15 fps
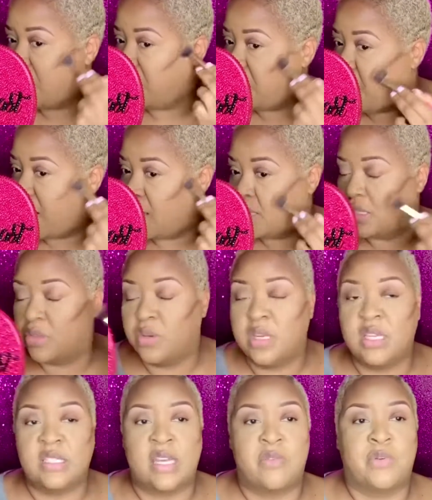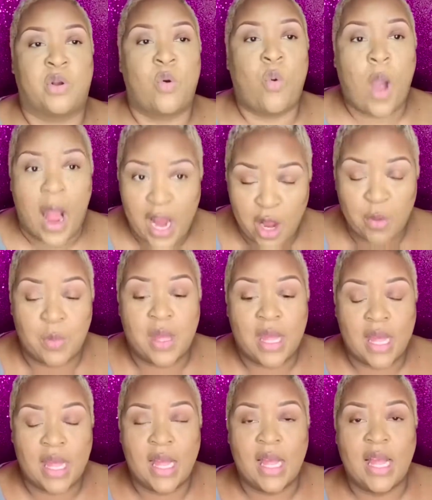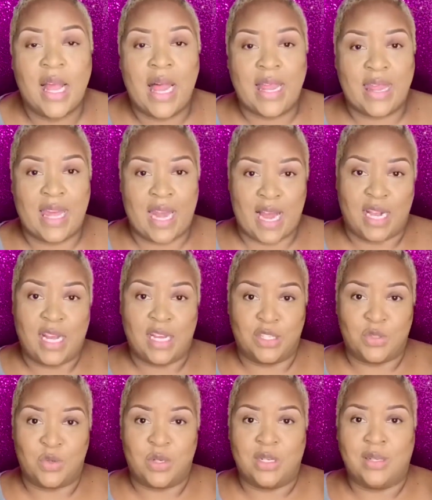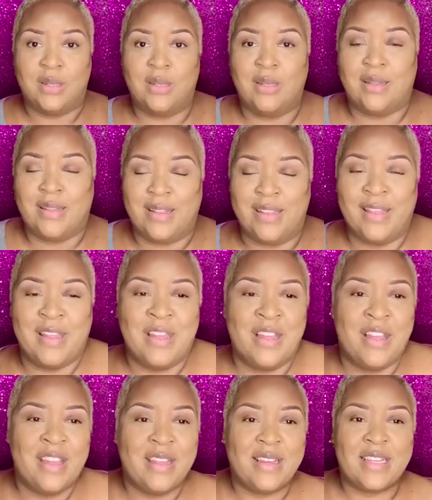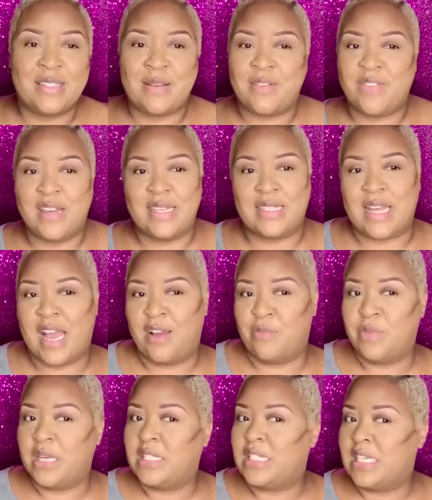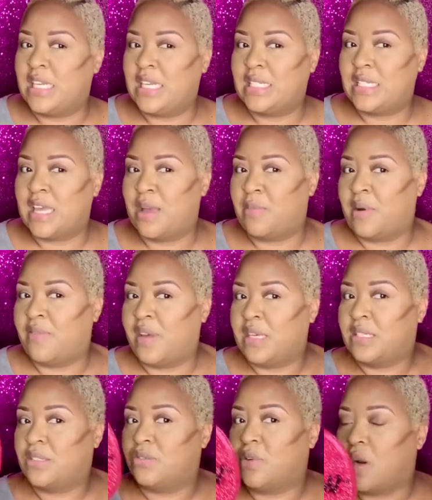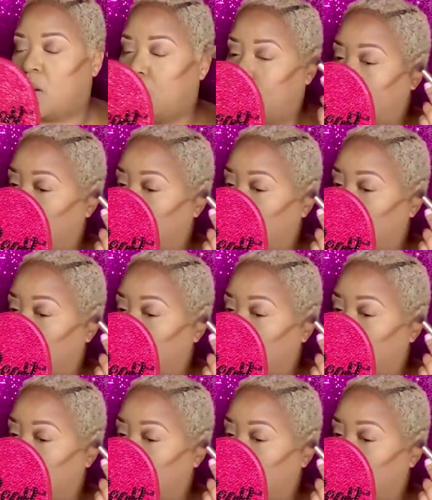round, so it is a requirement that I contour. Because my face, I have big cheeks and my face is round.